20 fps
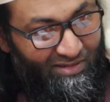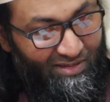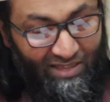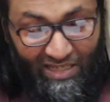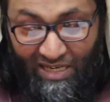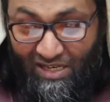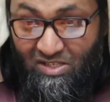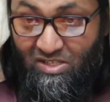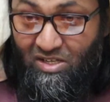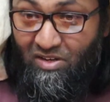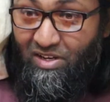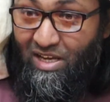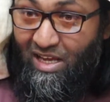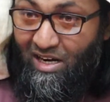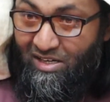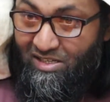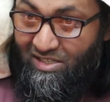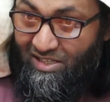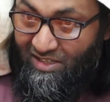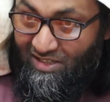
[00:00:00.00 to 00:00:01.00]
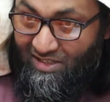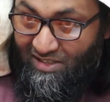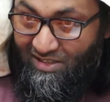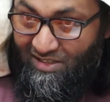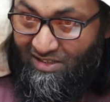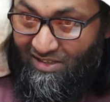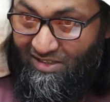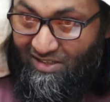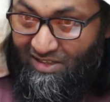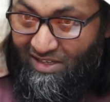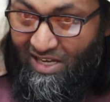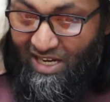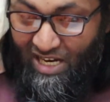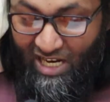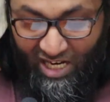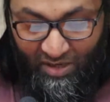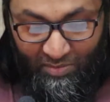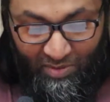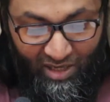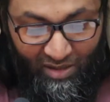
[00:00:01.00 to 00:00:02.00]
That is a reality.
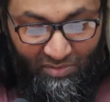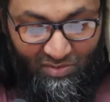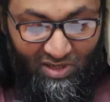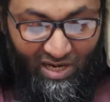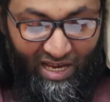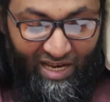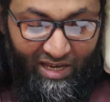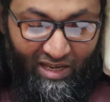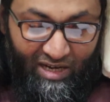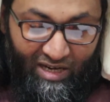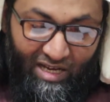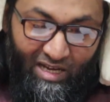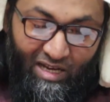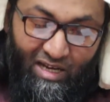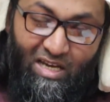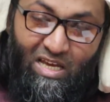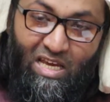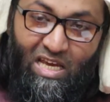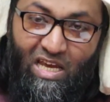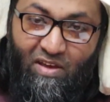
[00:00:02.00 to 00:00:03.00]
It becomes like a riya.